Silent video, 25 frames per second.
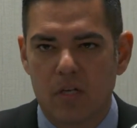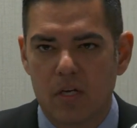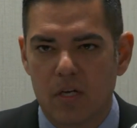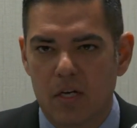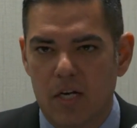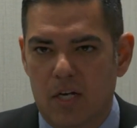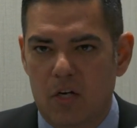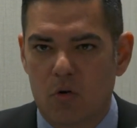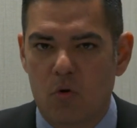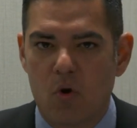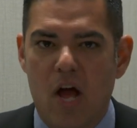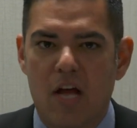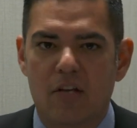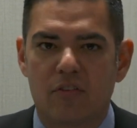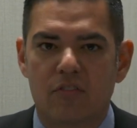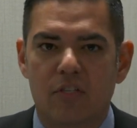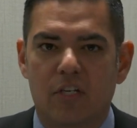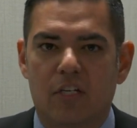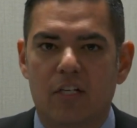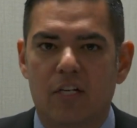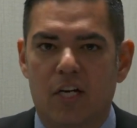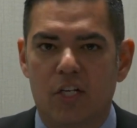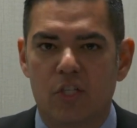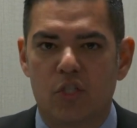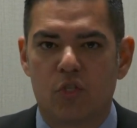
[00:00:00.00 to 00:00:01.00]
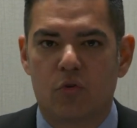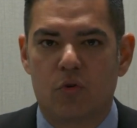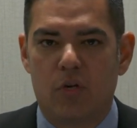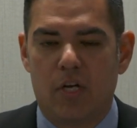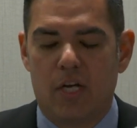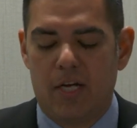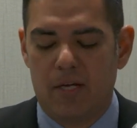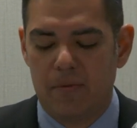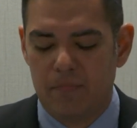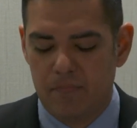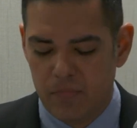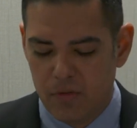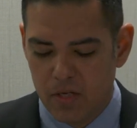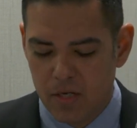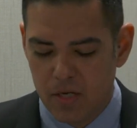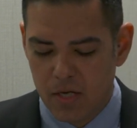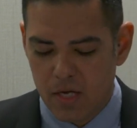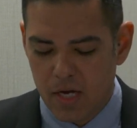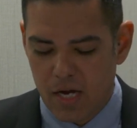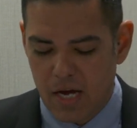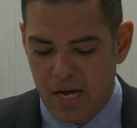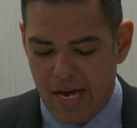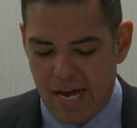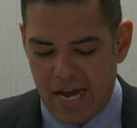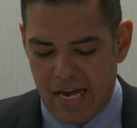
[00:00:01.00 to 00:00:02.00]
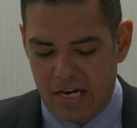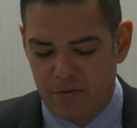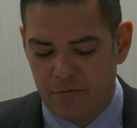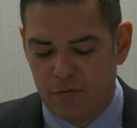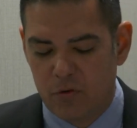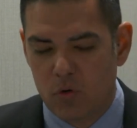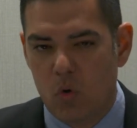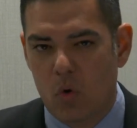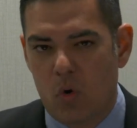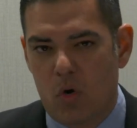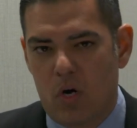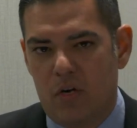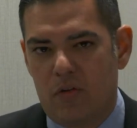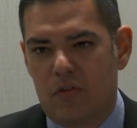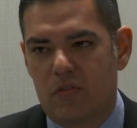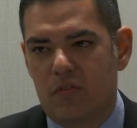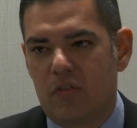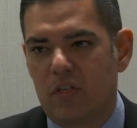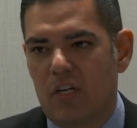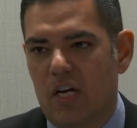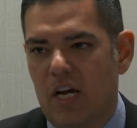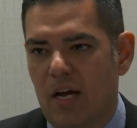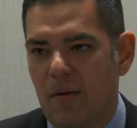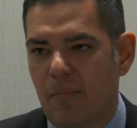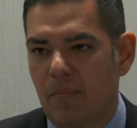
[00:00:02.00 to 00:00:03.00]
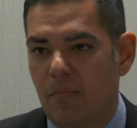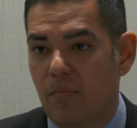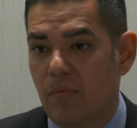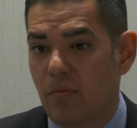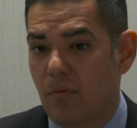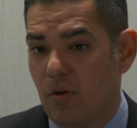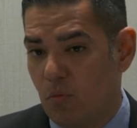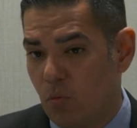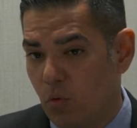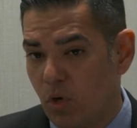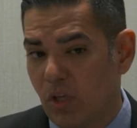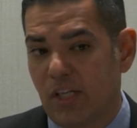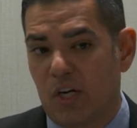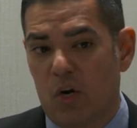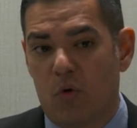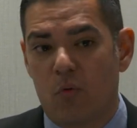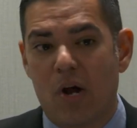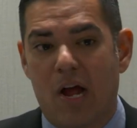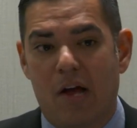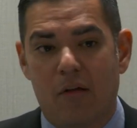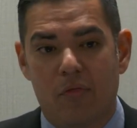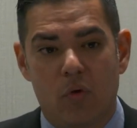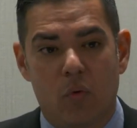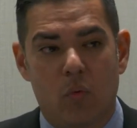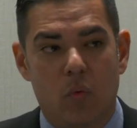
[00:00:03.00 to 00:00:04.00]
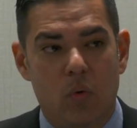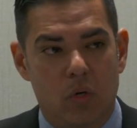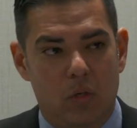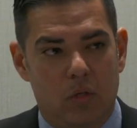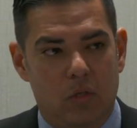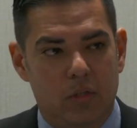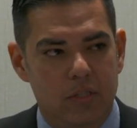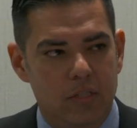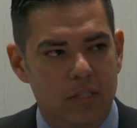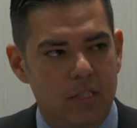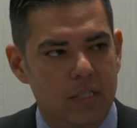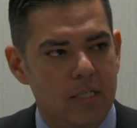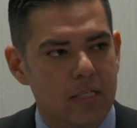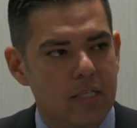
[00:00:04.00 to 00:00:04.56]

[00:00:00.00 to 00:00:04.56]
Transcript: across the country, and of course, really around the world.